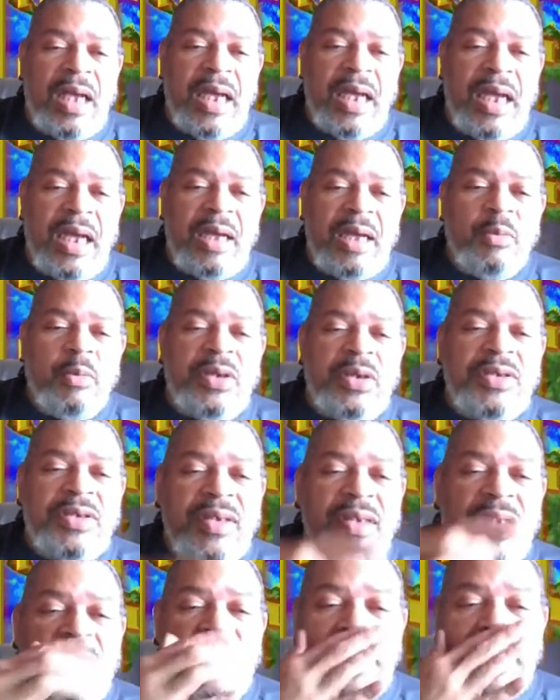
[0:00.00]
And we
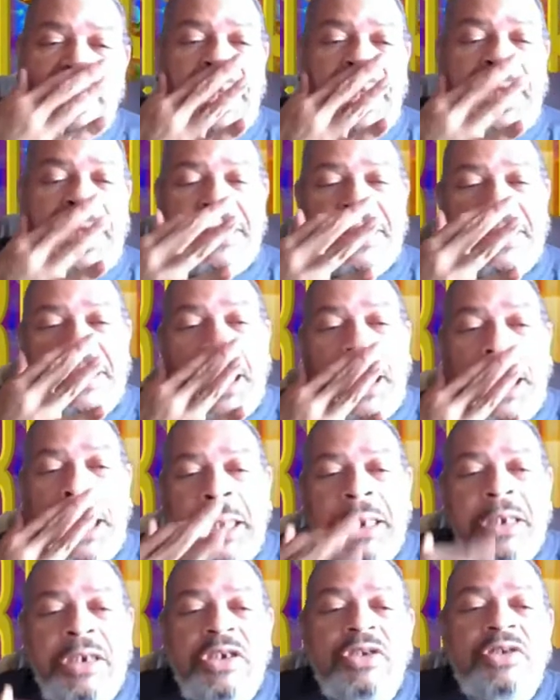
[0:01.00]
see this
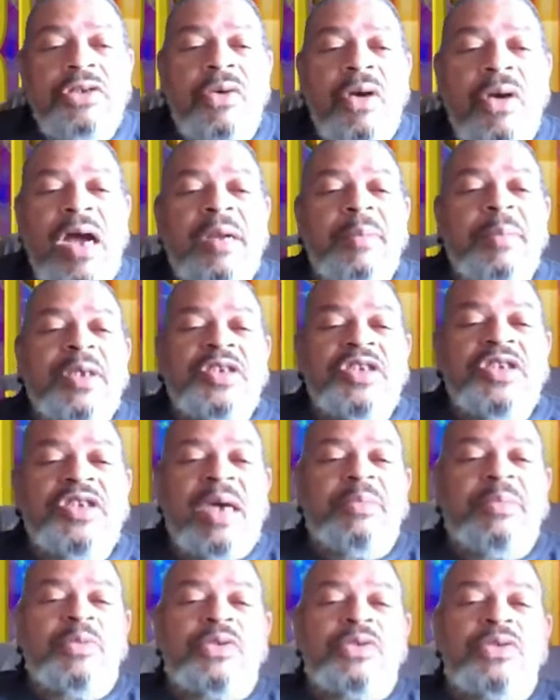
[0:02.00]
in Deuteronomy
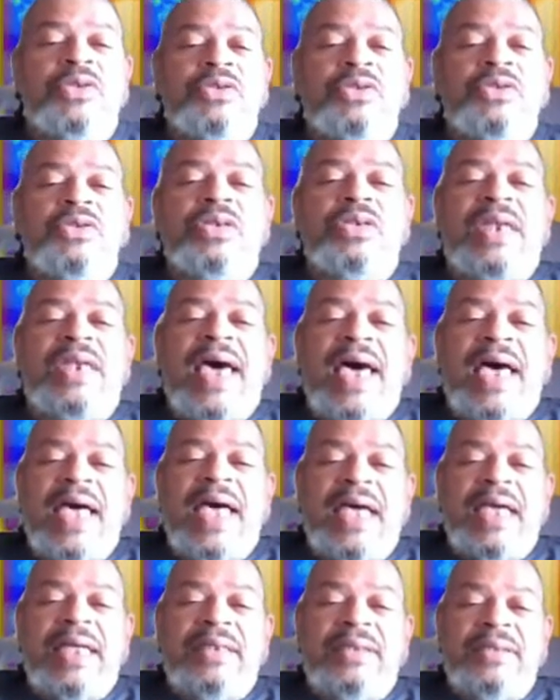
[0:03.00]
chapter
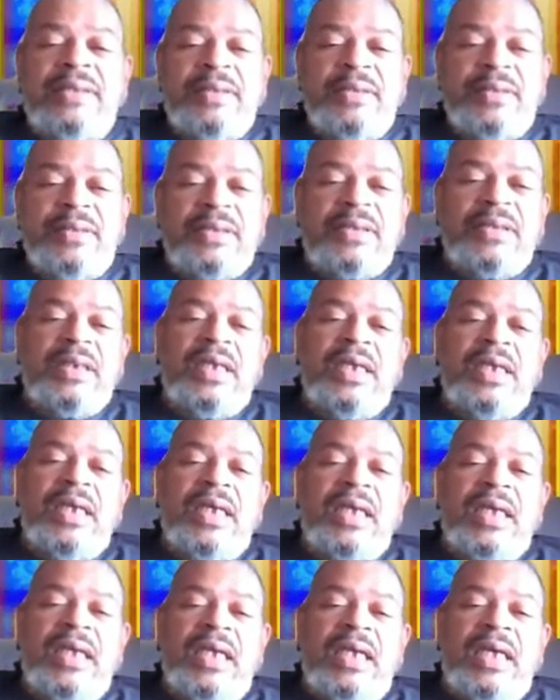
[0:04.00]
9.
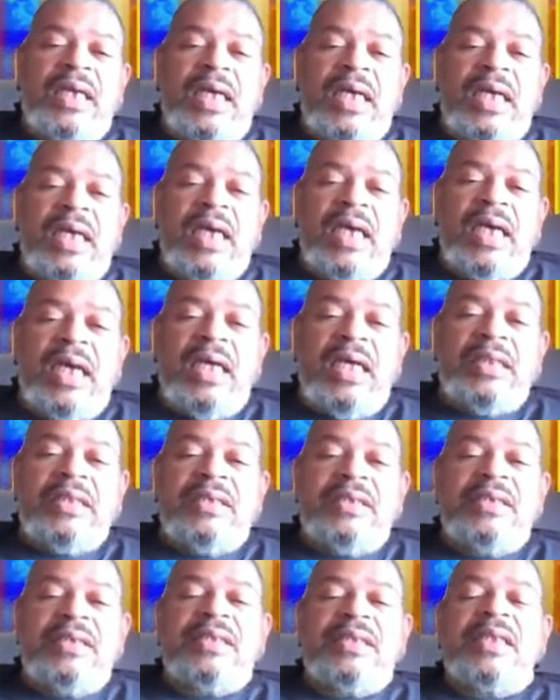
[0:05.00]
And
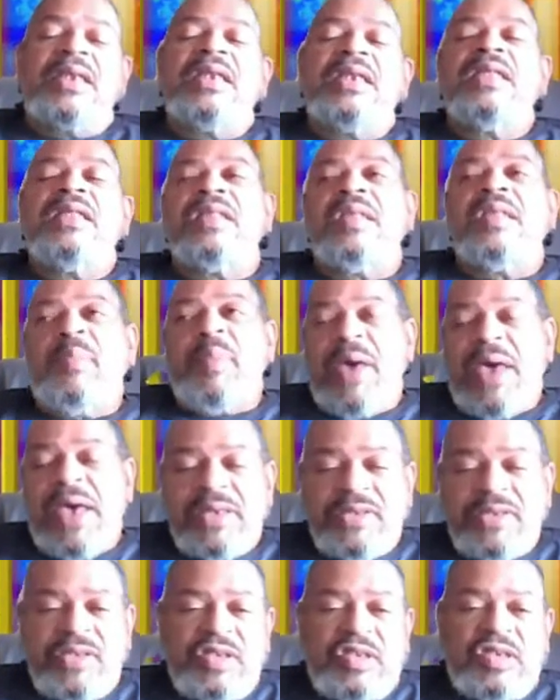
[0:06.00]
this is a lengthy
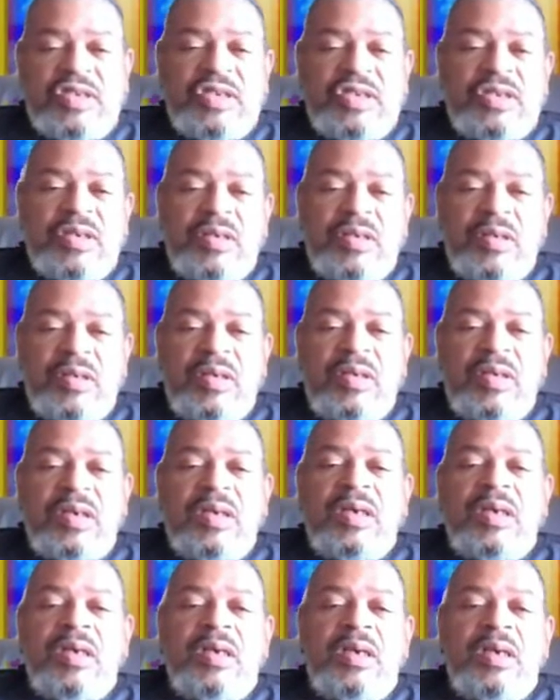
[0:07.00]
passage,
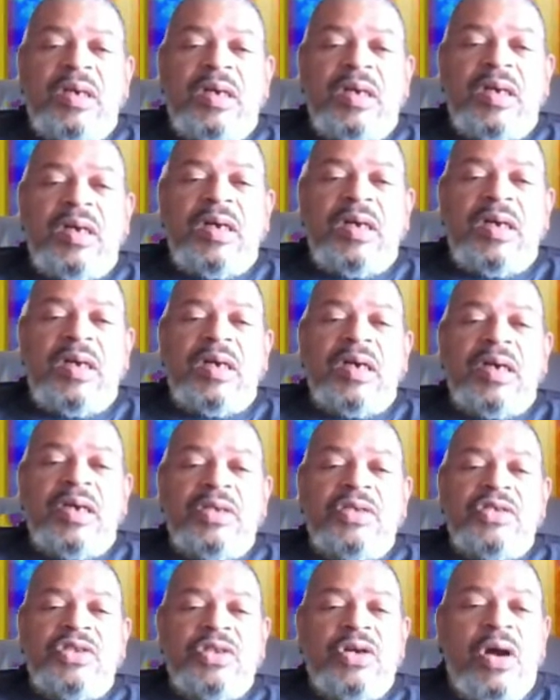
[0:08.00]

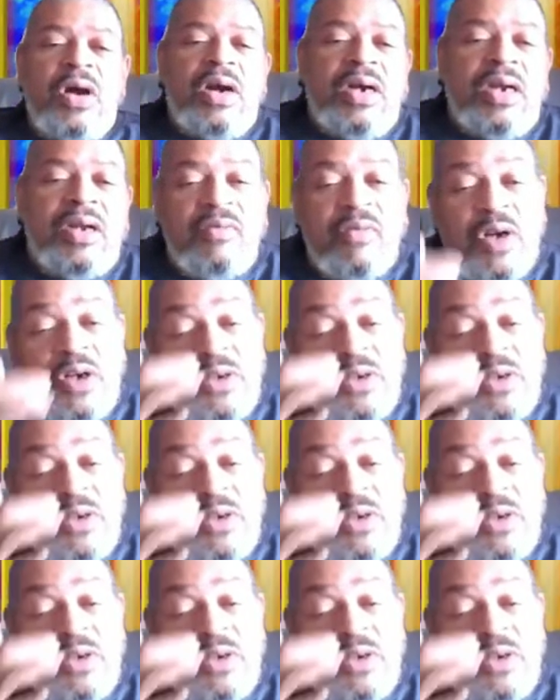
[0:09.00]
uh, starting at